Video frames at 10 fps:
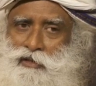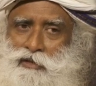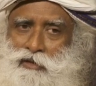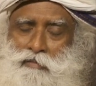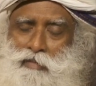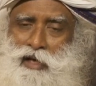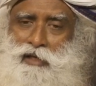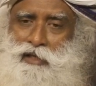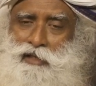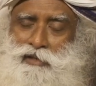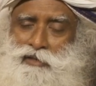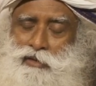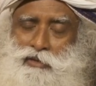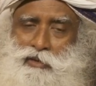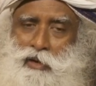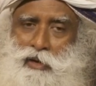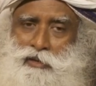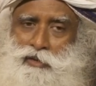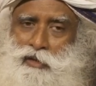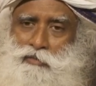your mind is, your
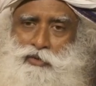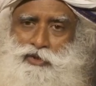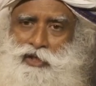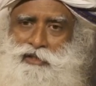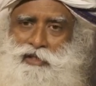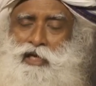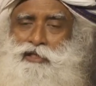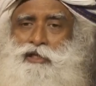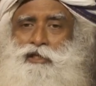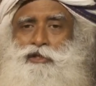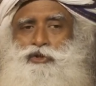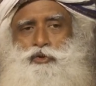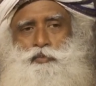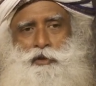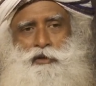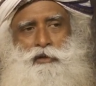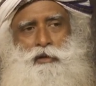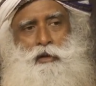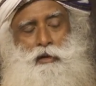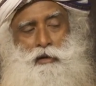thought, your emotion is utterly stupid,
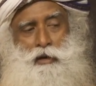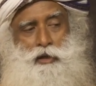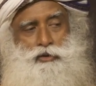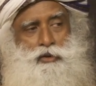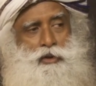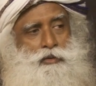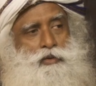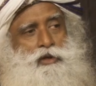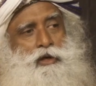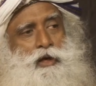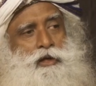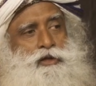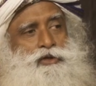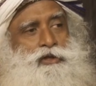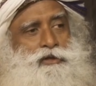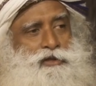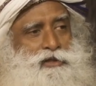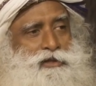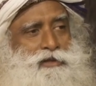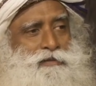naturally you will create
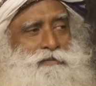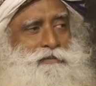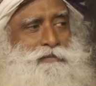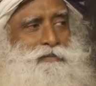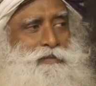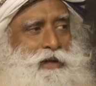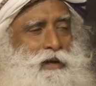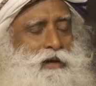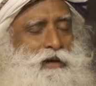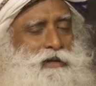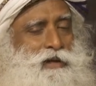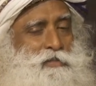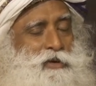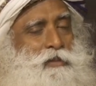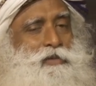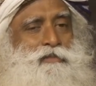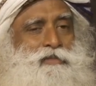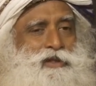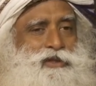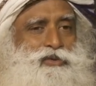distance. The problem
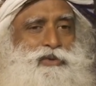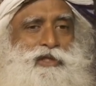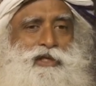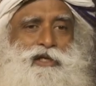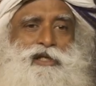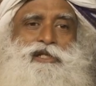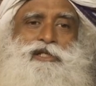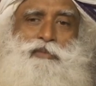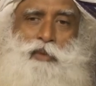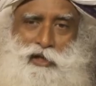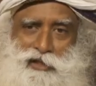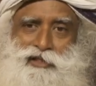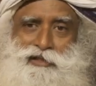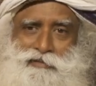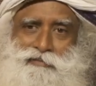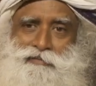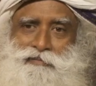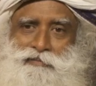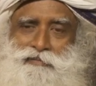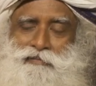is you think it is smart,
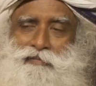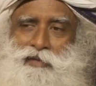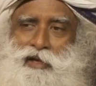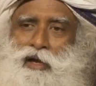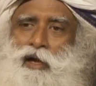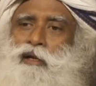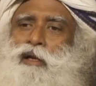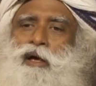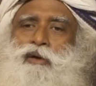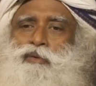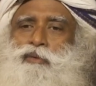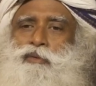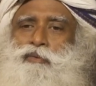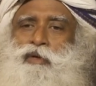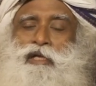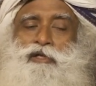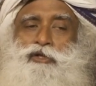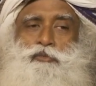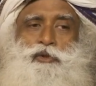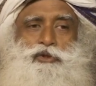and now when it
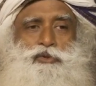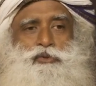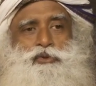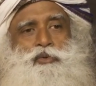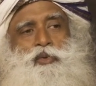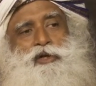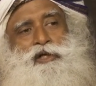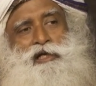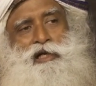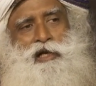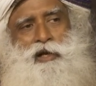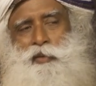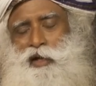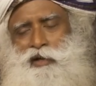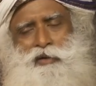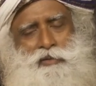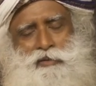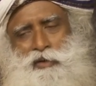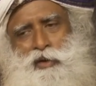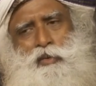troubles you, you want it little away. No,
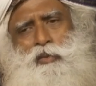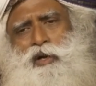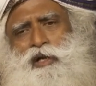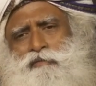whatever